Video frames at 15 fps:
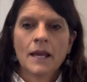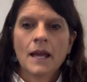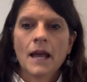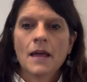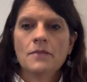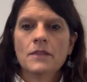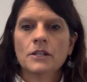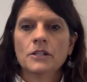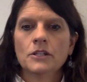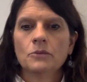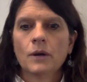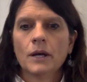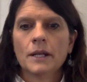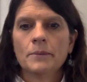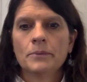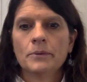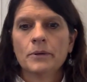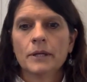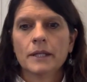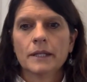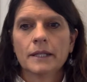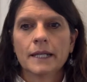and then you want to
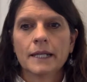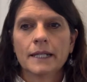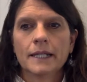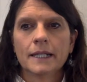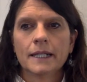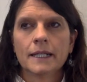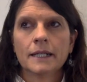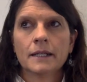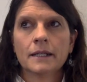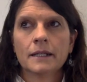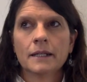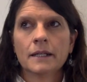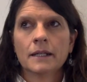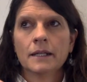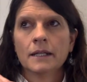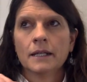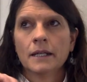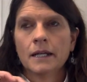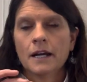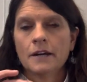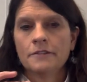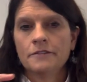put like
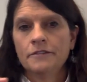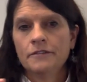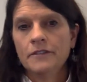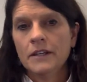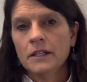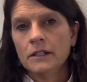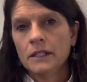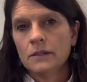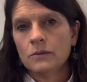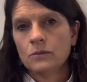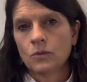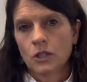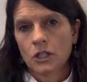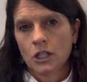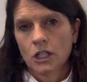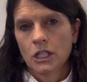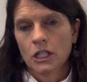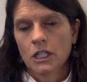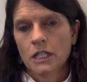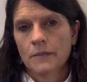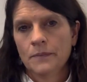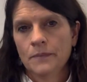a feeling
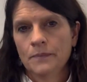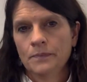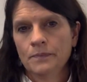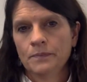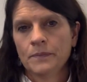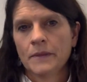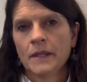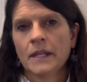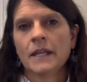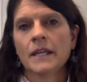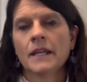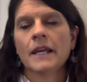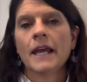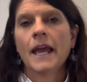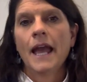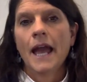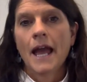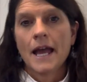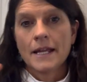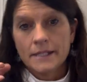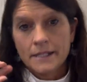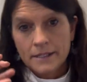word
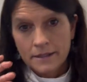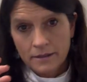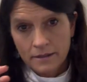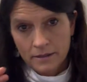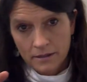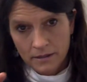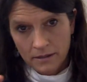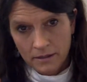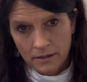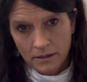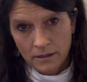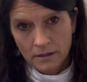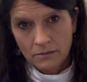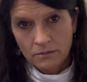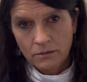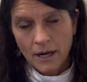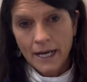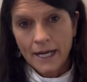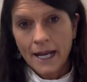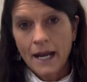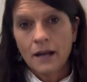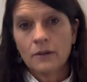and
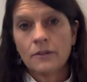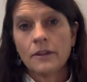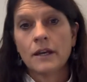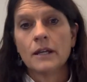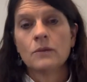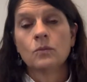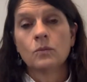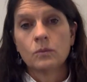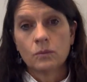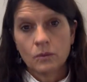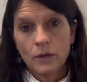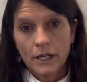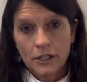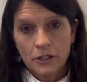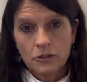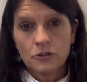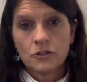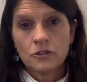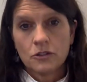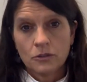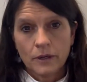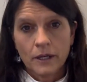write out then what you're
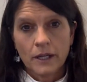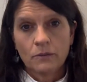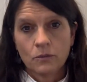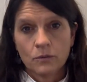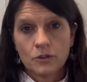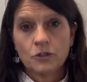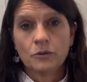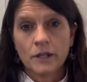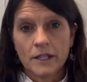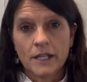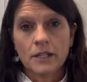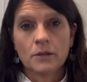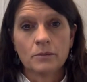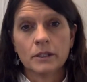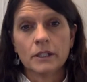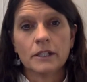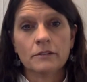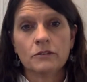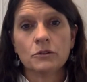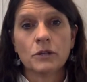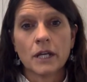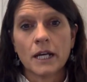doing doing that you believe
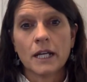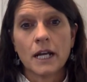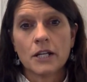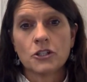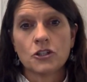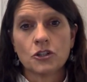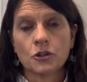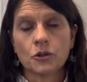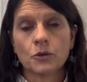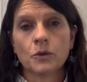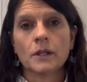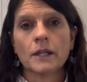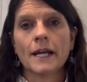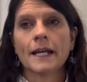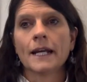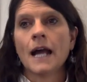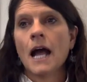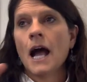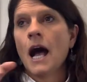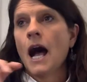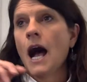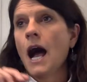you cannot do. Like,
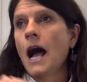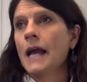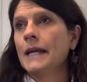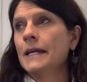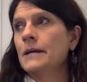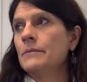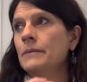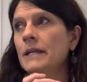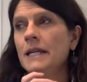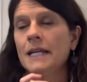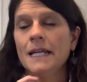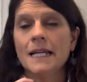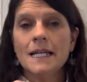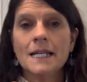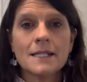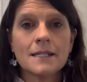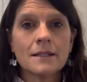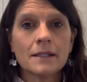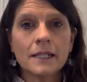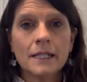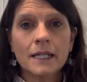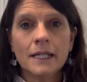I am
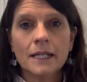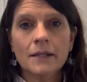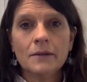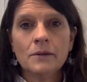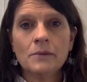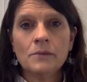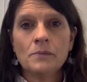easily